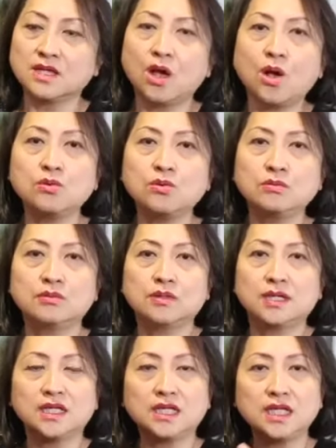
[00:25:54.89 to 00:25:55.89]
So
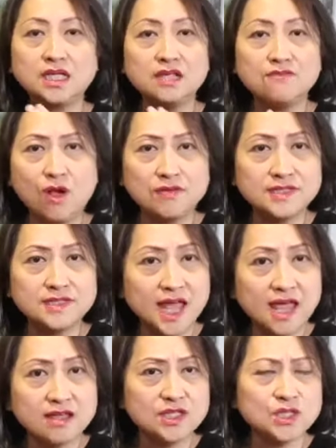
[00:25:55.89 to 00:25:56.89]
it
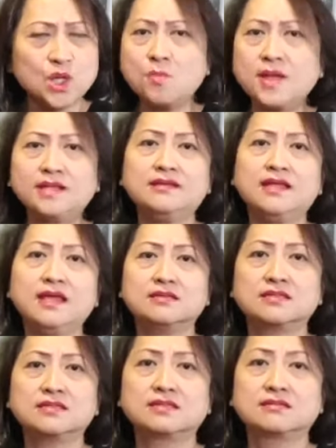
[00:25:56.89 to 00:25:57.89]
involves so many
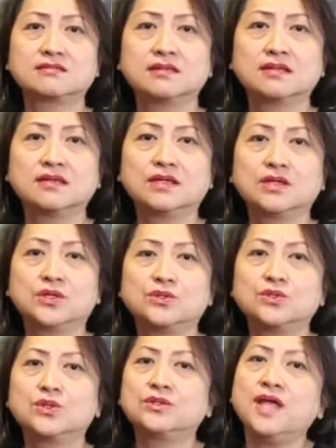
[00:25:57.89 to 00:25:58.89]
things.
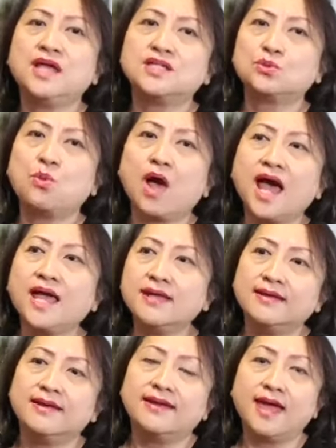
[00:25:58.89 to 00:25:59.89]
So that is
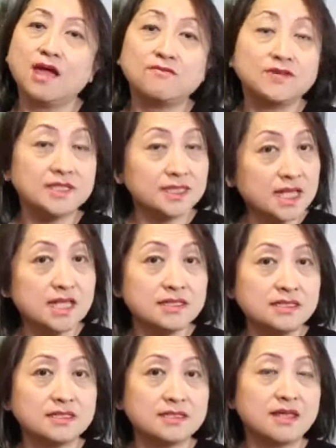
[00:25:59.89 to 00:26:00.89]
why ever
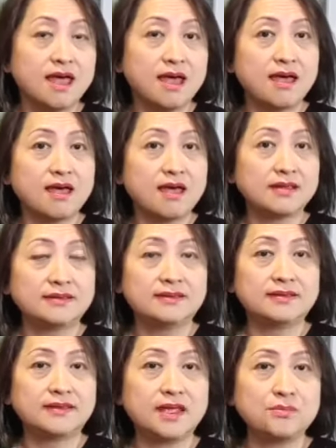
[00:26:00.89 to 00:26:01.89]
since
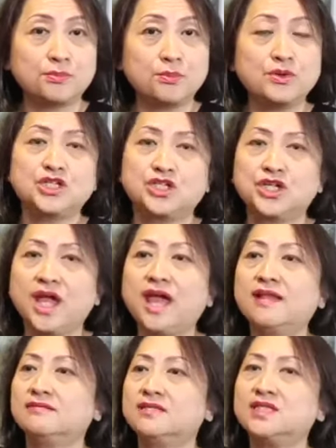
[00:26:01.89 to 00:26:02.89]
we
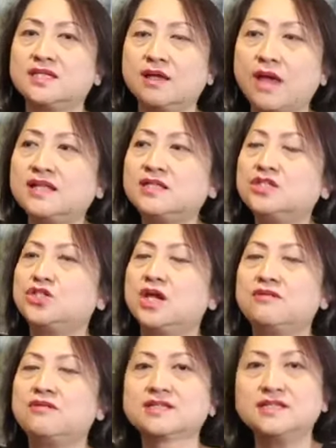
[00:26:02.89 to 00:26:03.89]
had this
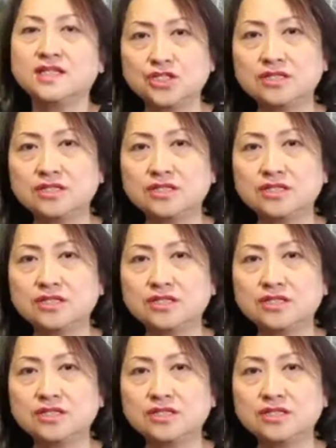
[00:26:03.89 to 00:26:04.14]
sharing